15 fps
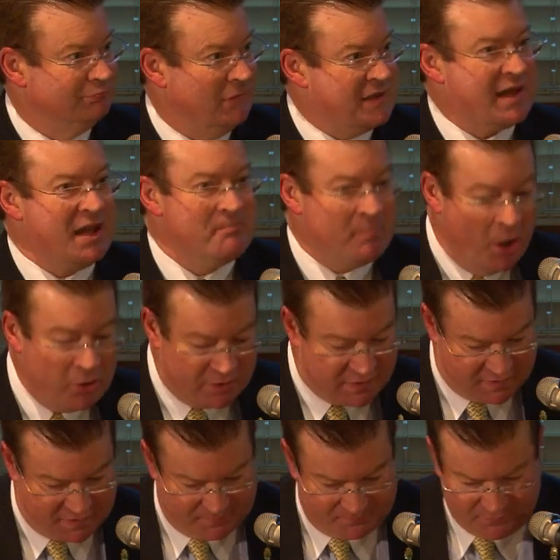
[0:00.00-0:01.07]
It's a
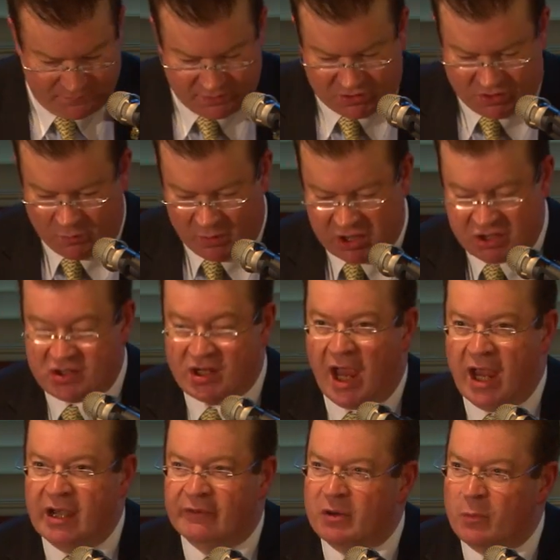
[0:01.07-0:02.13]
bonus to each
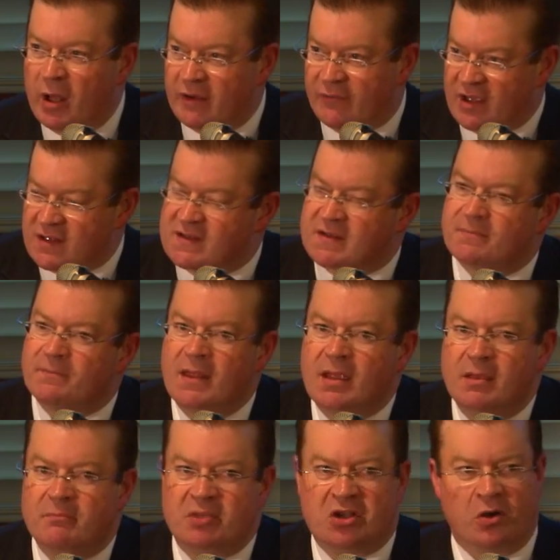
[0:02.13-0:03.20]
and every one of us,
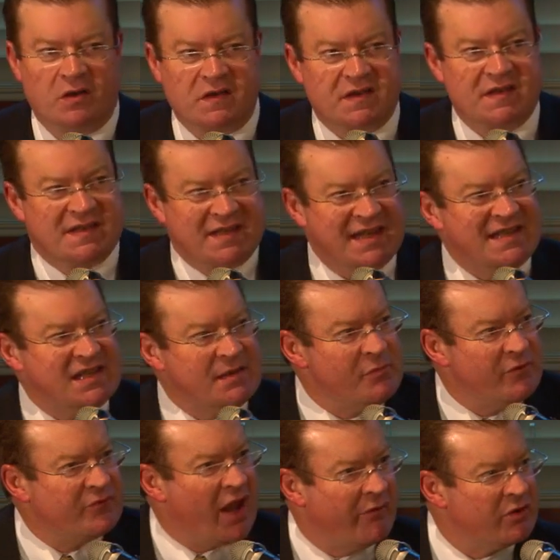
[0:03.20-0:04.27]
because the system
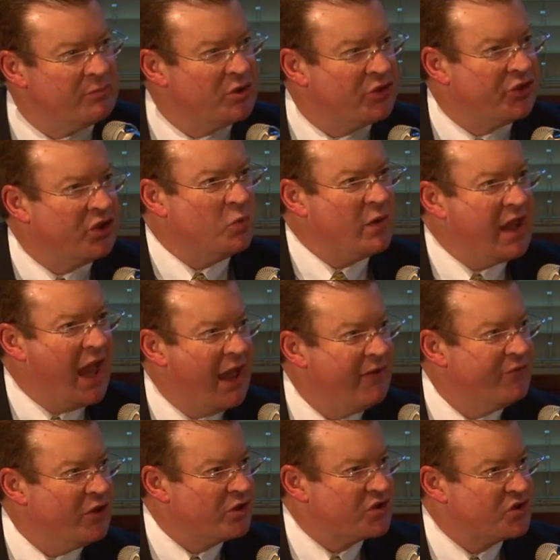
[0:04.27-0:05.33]
of government that we
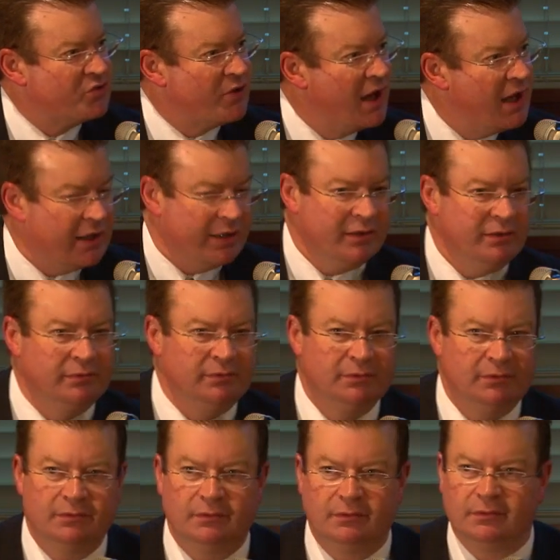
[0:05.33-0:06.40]
have in Australia
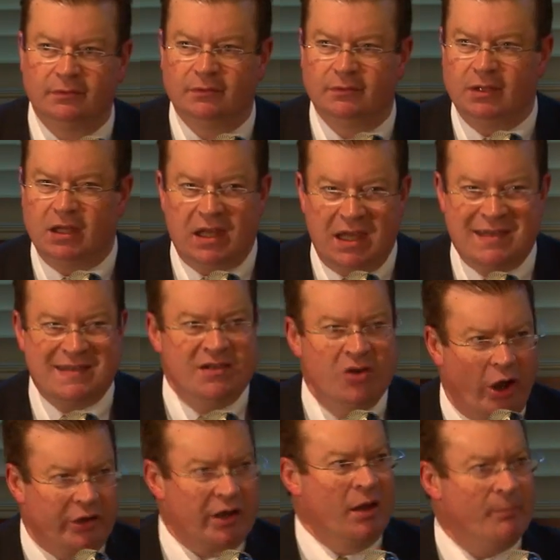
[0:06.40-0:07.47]
is
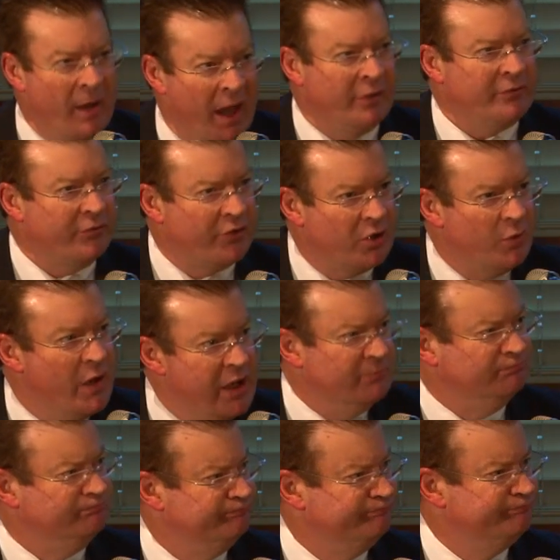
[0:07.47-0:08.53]
not about the Queen.